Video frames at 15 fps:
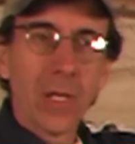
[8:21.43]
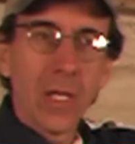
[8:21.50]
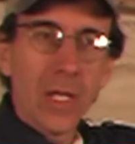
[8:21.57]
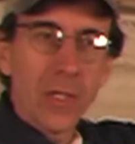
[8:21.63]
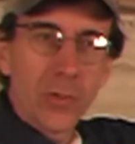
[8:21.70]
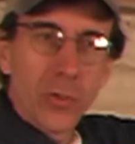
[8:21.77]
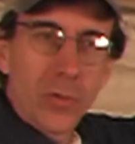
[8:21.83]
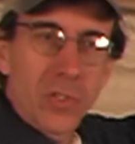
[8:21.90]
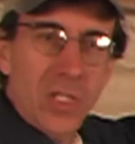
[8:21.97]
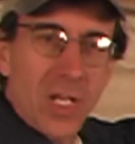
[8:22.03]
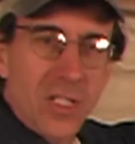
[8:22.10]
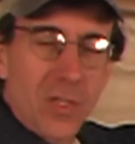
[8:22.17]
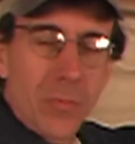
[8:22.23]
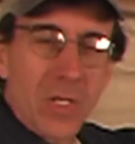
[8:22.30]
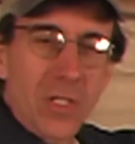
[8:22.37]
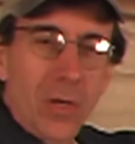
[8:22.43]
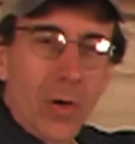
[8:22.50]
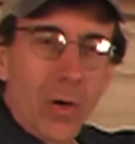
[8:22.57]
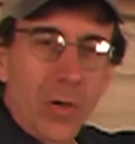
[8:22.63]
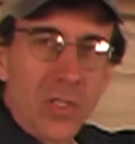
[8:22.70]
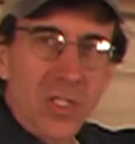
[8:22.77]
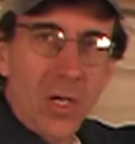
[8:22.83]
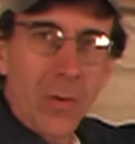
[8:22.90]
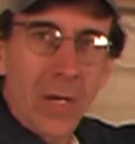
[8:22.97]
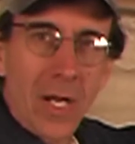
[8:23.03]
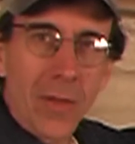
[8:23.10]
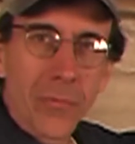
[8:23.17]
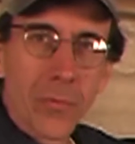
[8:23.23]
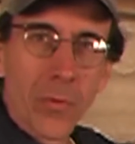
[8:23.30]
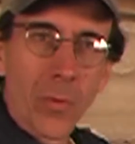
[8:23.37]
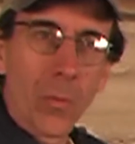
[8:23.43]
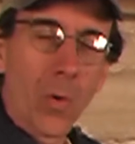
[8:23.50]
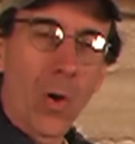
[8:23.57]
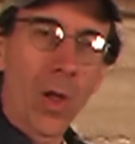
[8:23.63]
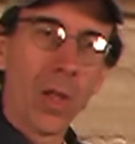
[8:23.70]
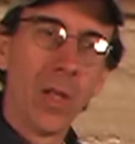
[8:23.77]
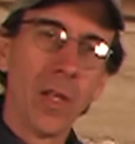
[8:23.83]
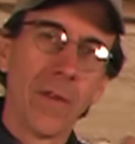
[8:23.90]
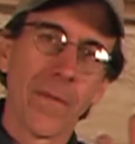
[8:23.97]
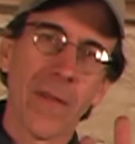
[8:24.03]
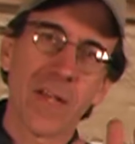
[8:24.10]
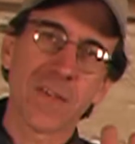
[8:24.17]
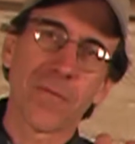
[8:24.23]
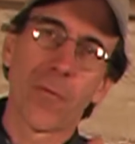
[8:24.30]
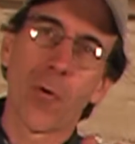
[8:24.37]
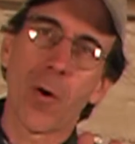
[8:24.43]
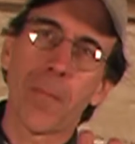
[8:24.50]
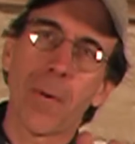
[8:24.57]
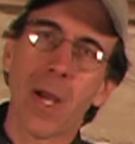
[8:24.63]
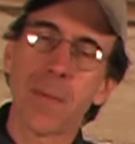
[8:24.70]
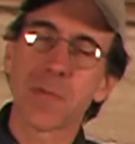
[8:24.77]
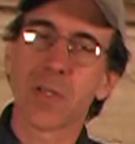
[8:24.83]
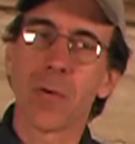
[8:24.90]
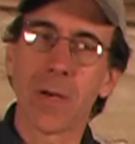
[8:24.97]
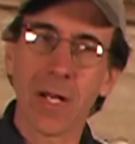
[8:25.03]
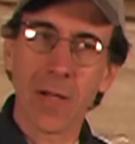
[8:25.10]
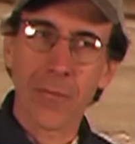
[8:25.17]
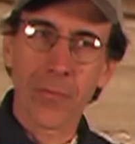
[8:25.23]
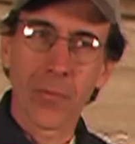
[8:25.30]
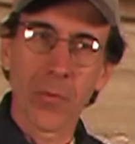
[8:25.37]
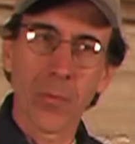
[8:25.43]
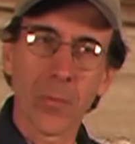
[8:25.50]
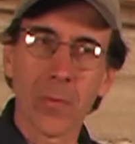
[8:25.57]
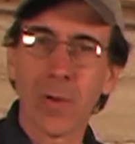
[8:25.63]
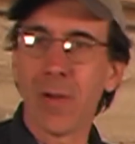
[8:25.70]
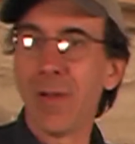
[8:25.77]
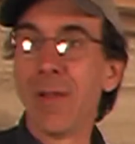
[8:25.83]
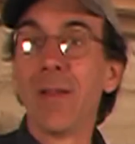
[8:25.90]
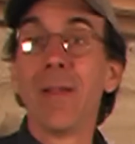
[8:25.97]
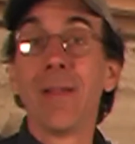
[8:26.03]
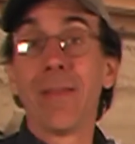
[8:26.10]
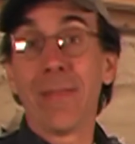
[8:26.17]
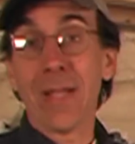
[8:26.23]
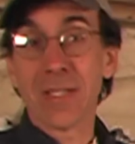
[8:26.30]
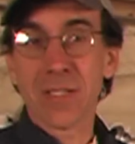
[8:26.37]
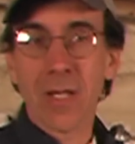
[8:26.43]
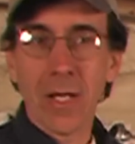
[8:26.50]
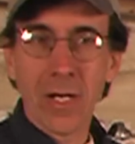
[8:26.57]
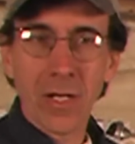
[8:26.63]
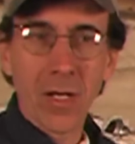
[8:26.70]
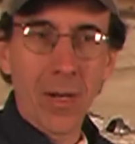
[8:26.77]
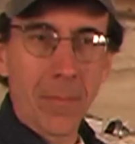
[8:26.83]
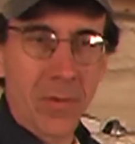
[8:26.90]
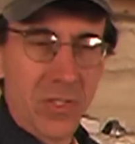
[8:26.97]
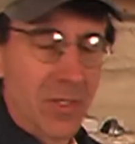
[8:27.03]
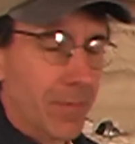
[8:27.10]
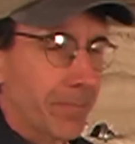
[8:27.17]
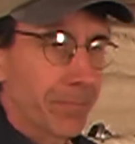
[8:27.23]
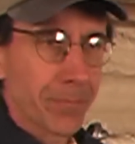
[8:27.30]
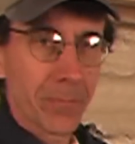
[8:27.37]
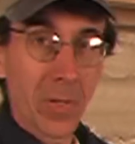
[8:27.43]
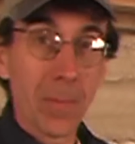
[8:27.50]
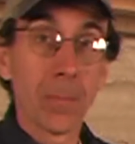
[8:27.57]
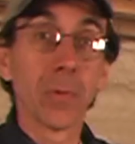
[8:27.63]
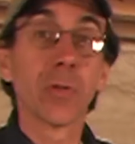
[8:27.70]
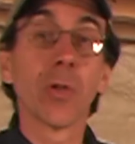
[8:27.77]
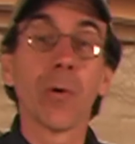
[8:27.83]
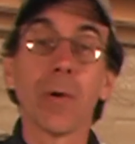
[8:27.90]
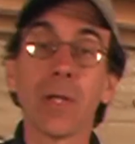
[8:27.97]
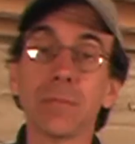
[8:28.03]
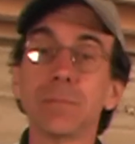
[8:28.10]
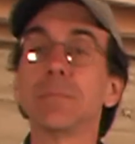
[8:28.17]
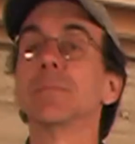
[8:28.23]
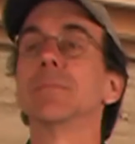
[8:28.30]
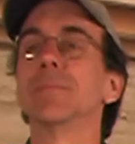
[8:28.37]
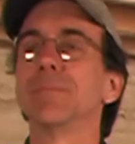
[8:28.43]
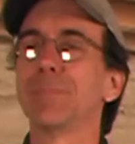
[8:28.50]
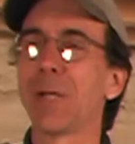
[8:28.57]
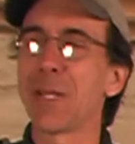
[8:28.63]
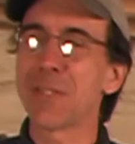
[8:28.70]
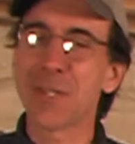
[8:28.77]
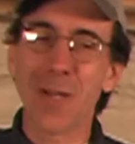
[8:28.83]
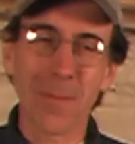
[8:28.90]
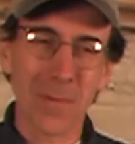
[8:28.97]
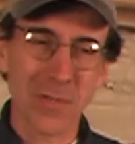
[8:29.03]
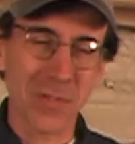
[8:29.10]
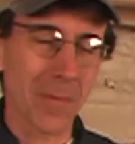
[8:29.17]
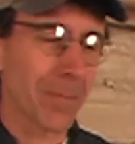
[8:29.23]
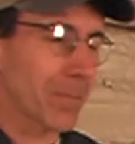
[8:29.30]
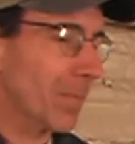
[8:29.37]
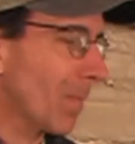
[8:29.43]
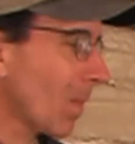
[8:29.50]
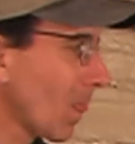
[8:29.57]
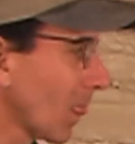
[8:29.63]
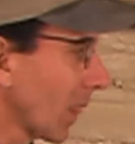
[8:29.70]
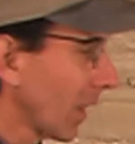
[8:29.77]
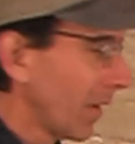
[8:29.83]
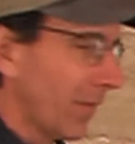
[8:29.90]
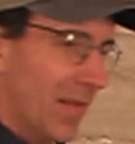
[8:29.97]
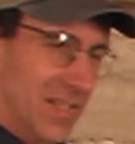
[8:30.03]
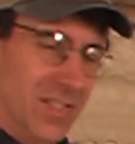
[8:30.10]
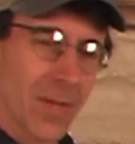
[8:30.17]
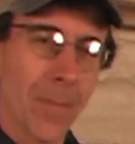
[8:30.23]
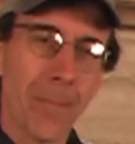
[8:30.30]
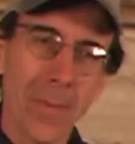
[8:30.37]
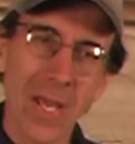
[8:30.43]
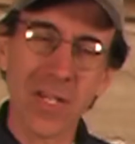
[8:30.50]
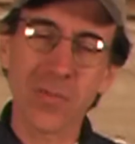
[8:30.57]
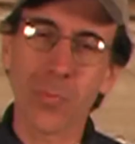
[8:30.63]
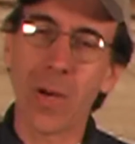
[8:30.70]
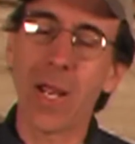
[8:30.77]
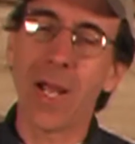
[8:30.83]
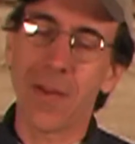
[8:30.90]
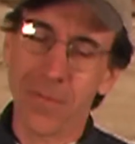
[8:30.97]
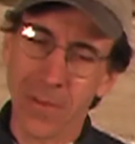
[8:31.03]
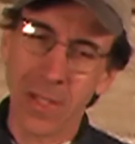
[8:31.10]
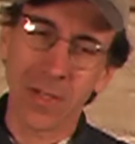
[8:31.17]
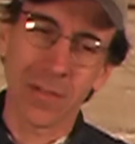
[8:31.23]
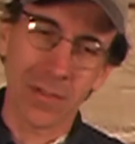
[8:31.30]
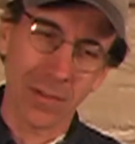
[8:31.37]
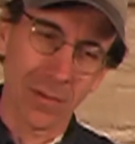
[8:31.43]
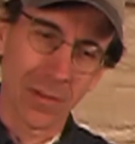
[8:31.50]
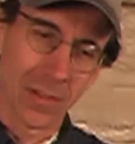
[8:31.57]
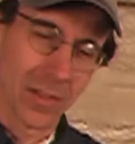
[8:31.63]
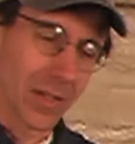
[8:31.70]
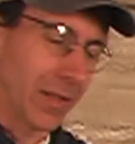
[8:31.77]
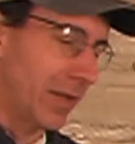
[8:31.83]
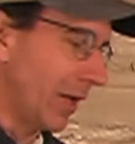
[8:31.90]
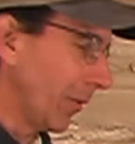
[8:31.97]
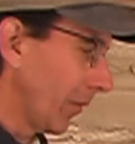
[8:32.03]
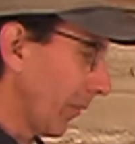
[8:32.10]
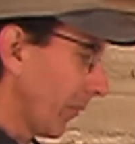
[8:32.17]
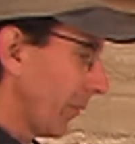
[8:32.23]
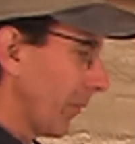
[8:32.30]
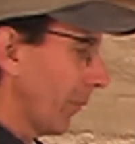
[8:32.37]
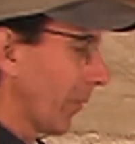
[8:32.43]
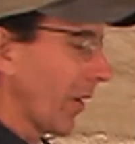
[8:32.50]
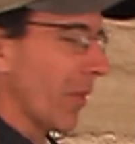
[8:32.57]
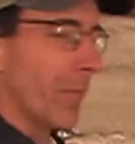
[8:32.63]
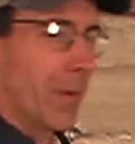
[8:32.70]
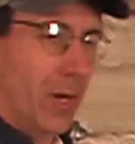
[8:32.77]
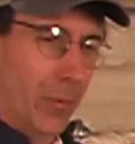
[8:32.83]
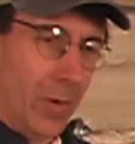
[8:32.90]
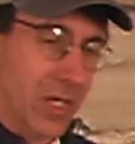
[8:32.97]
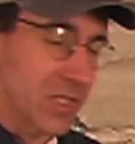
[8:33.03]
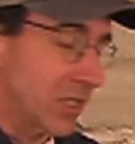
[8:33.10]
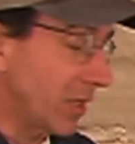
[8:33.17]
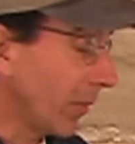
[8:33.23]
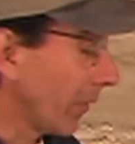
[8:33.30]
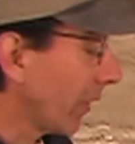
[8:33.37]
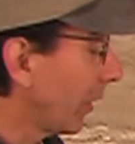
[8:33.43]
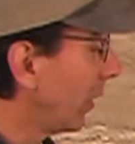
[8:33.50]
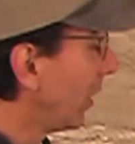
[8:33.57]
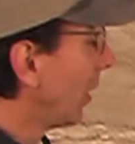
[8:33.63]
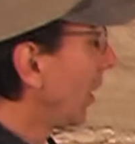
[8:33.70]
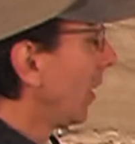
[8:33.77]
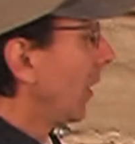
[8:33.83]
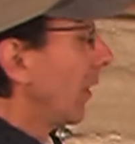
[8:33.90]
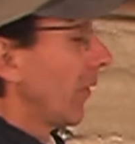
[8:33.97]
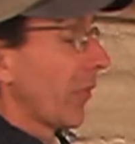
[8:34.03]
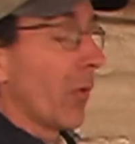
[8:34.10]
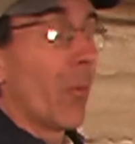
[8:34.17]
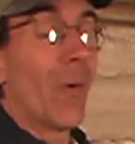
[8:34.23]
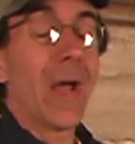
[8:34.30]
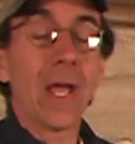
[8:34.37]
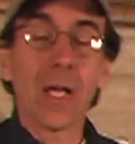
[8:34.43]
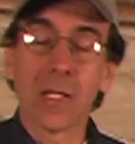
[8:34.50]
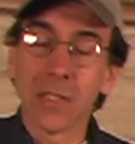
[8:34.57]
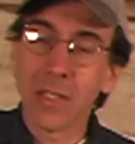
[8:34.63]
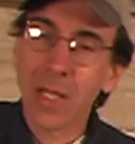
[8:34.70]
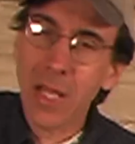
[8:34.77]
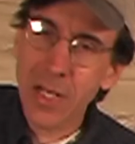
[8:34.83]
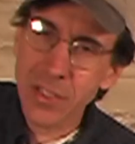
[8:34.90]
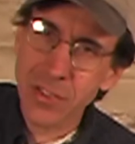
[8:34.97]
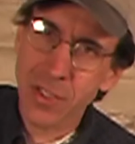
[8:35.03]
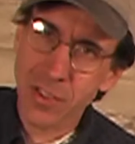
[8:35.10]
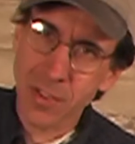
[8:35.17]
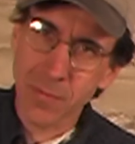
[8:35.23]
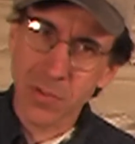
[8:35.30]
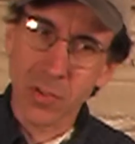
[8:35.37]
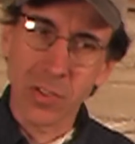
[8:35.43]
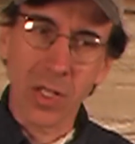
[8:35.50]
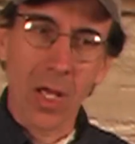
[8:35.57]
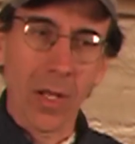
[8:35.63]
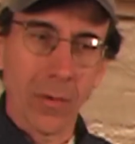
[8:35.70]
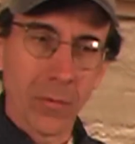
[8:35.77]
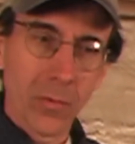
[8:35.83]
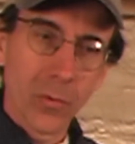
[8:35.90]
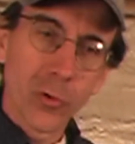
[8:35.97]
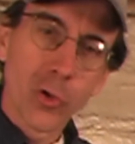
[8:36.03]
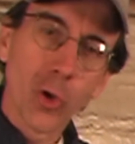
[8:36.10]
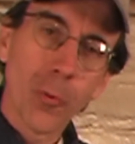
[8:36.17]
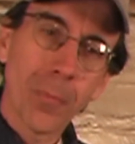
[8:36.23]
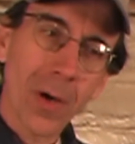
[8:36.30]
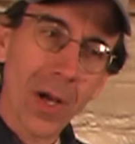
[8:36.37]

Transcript: and 2 sets of returns going out through the wall. That's 4 pipes going out through the wall. That's kind of cumbersome. People do it, but it's cumbersome. That's the best way, I think, to deal. One of the better ways to deal with it. The way a lot of systems are done, 2